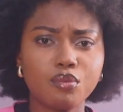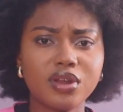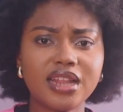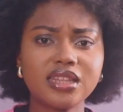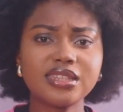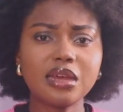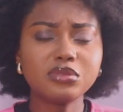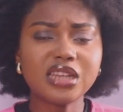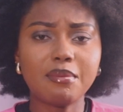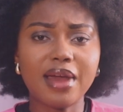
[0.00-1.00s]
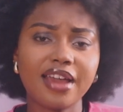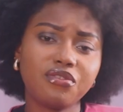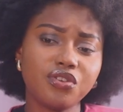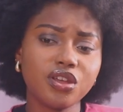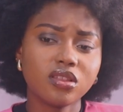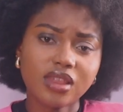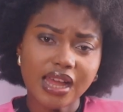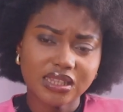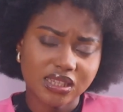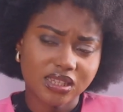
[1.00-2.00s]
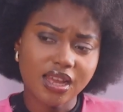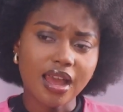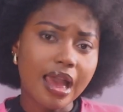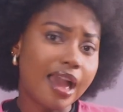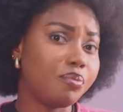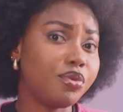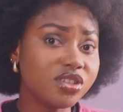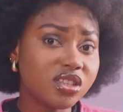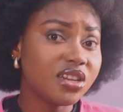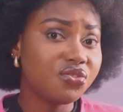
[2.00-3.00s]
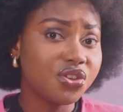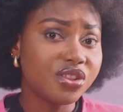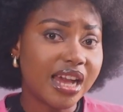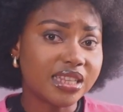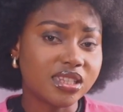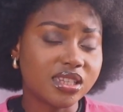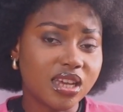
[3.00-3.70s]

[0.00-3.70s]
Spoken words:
But at the same time, I personally feel that